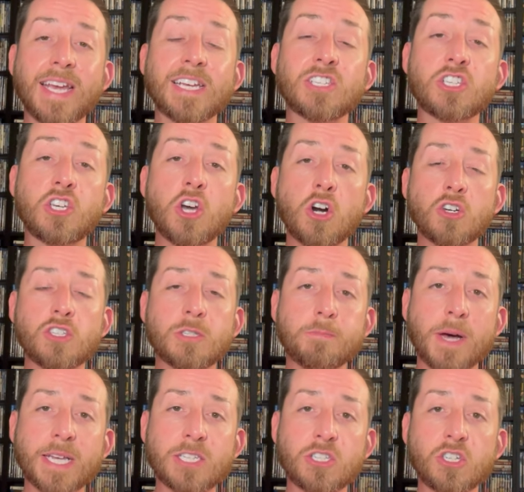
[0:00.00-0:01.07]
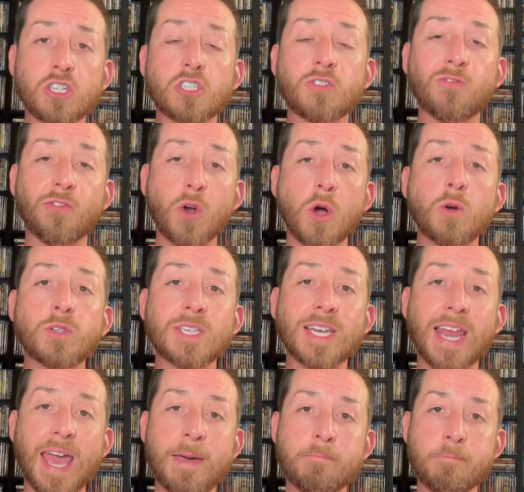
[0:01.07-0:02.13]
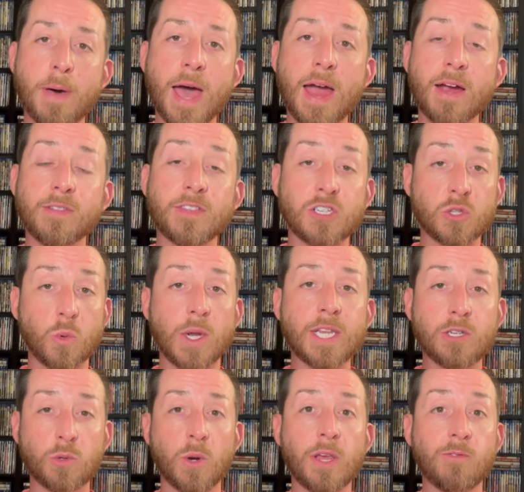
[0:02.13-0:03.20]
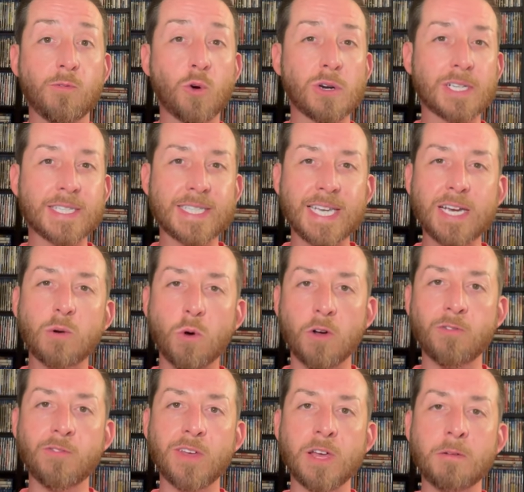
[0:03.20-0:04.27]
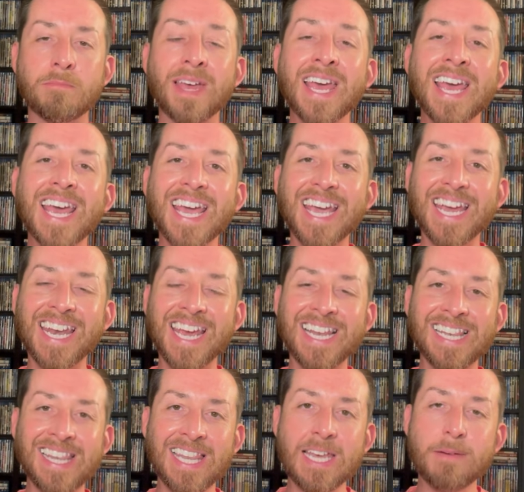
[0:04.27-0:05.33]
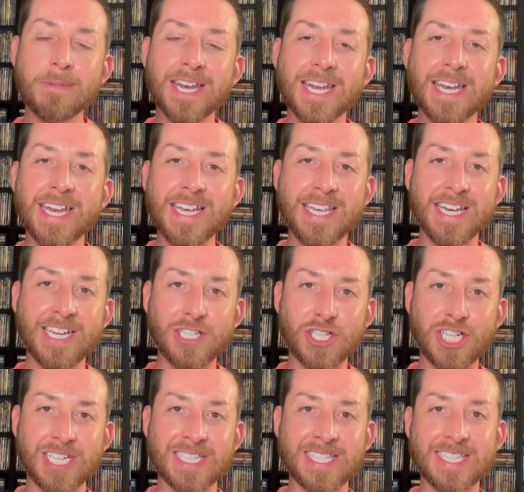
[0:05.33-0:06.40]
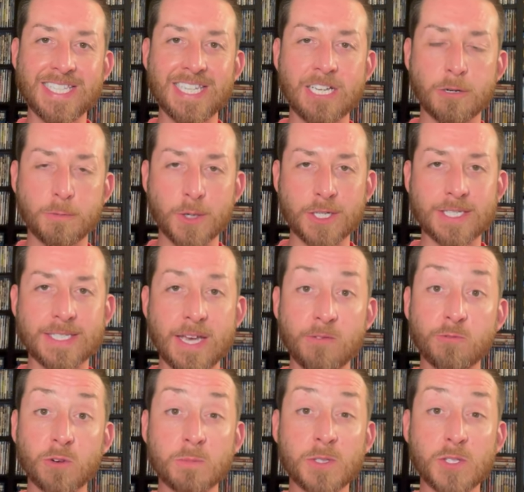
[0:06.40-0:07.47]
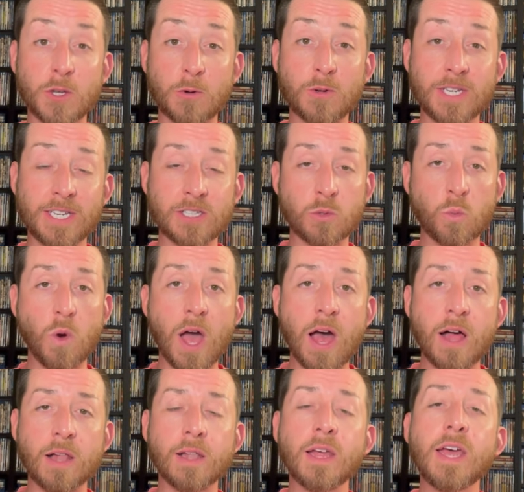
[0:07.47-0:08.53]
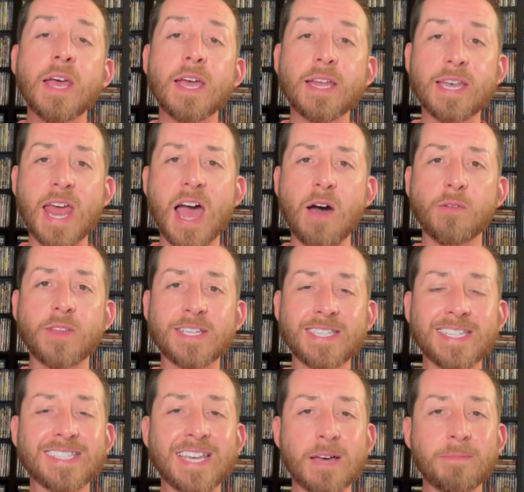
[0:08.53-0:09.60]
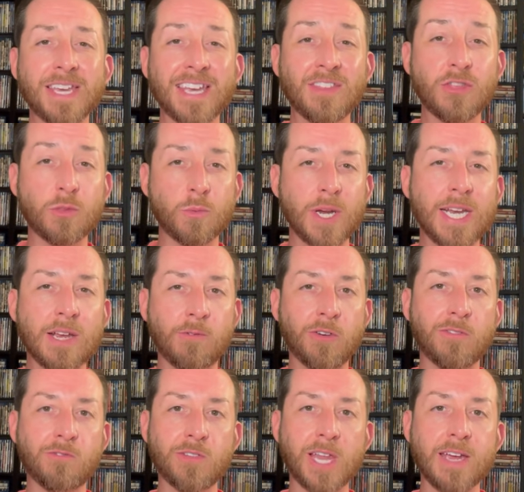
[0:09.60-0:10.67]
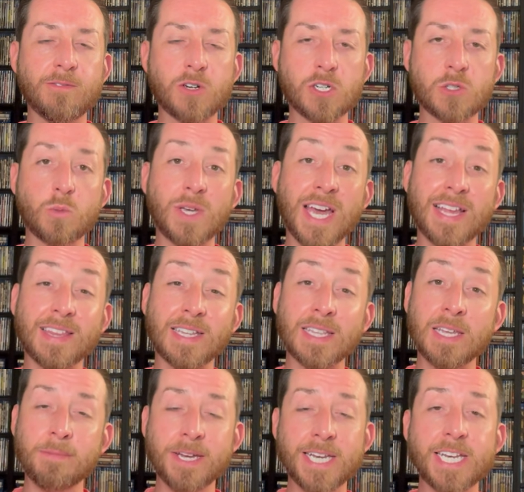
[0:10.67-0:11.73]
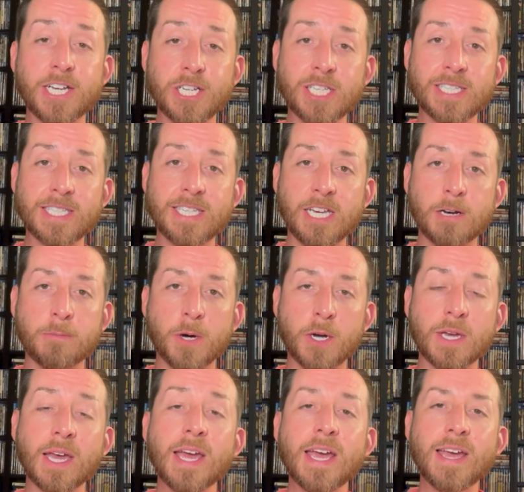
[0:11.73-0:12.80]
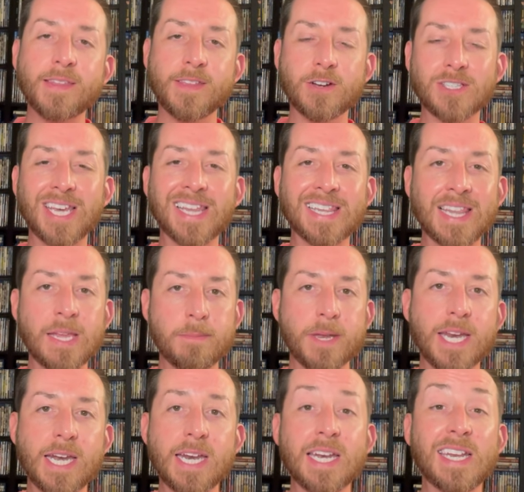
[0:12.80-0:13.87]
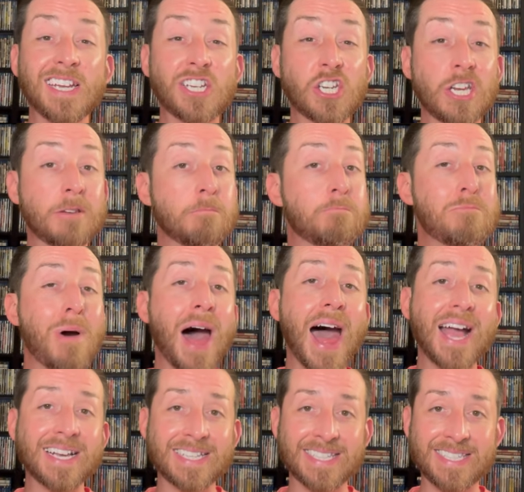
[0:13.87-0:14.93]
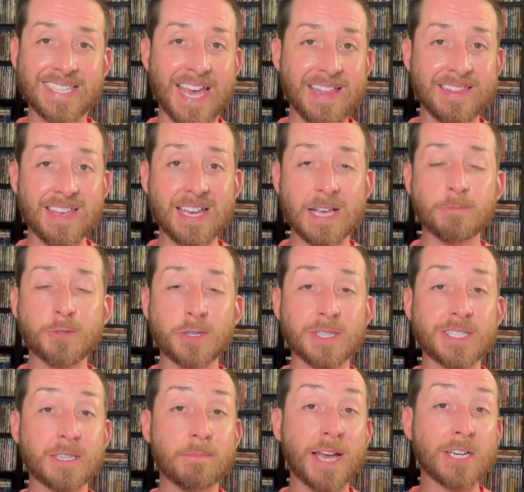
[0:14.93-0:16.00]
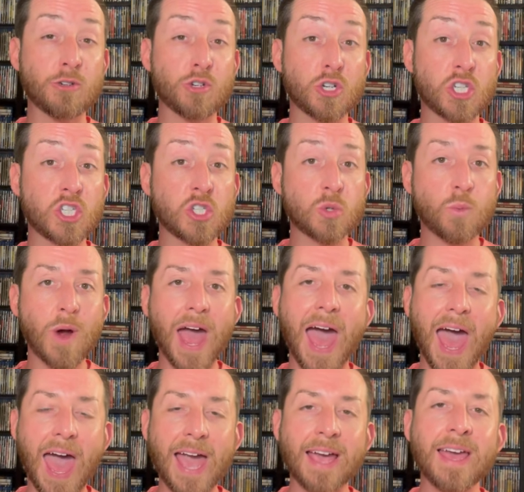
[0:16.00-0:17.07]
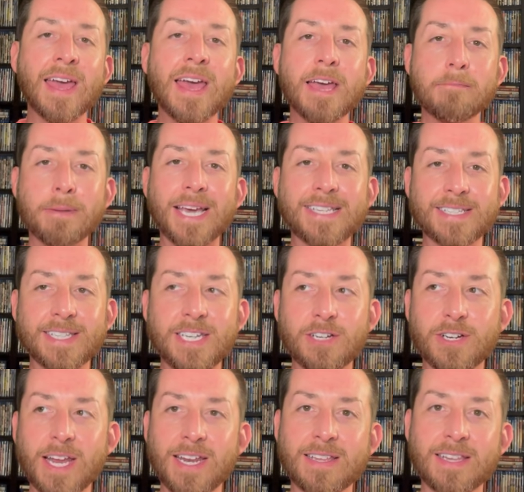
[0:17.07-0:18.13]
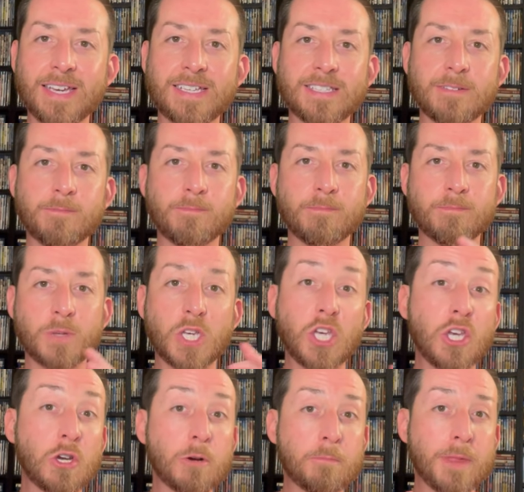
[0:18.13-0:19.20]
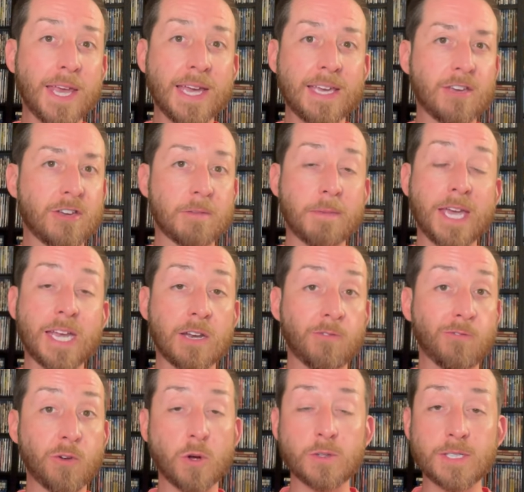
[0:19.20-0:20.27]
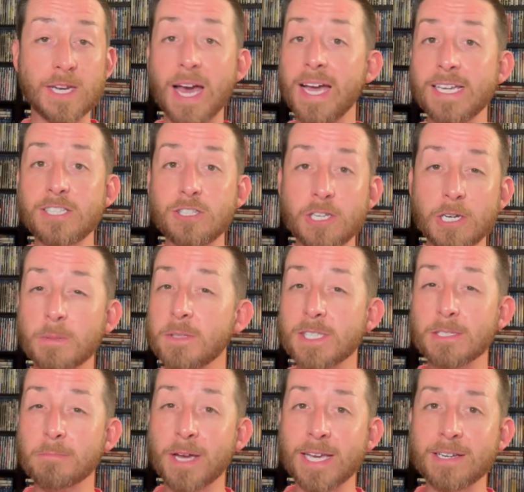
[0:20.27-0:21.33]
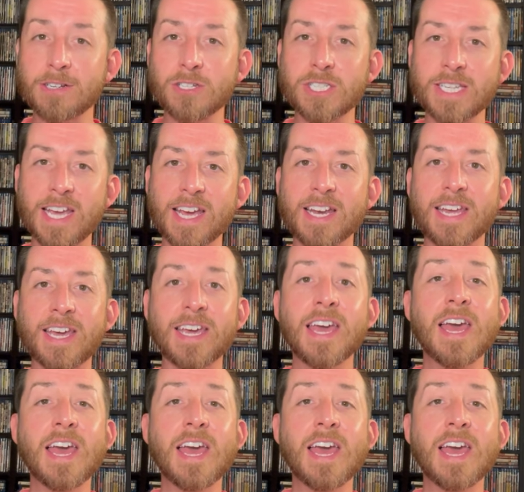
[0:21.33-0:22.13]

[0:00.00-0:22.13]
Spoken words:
is Ghostbusters Frozen Empire, the 2024 sequel film, in a limited edition steelbook set from Sony as well. Now, this is coming in three different flavors. We got the limited edition steelbook, there's a limited edition box set that comes with some extra swag. Basically, you're getting like some cube thing you can make into frozen ice cubes, is my understanding,